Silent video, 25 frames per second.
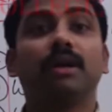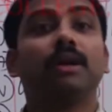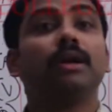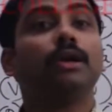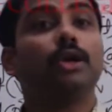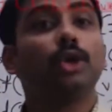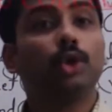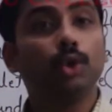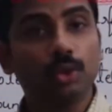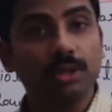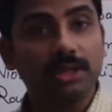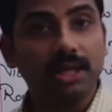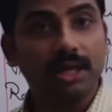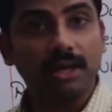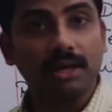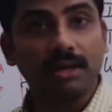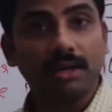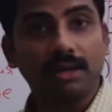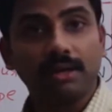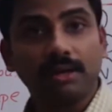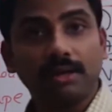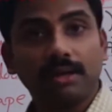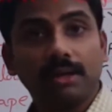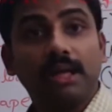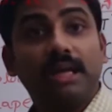to the
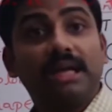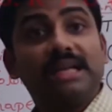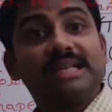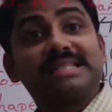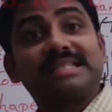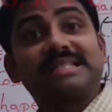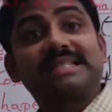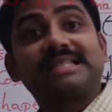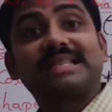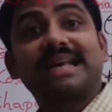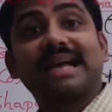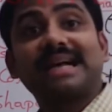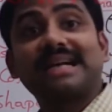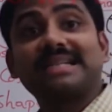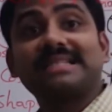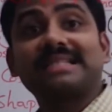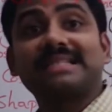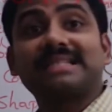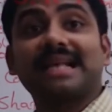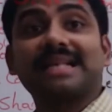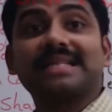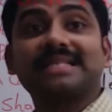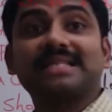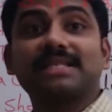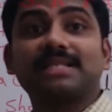
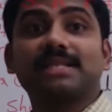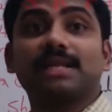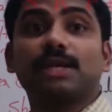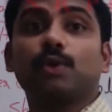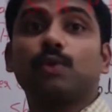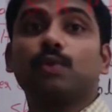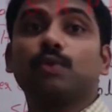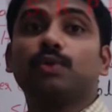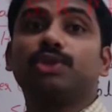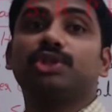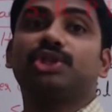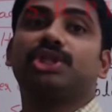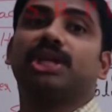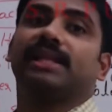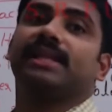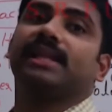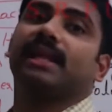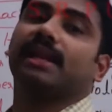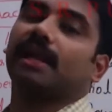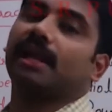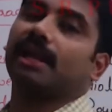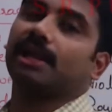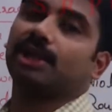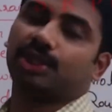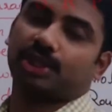successive
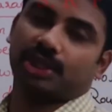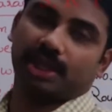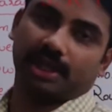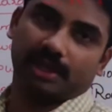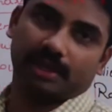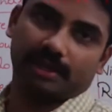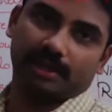generation.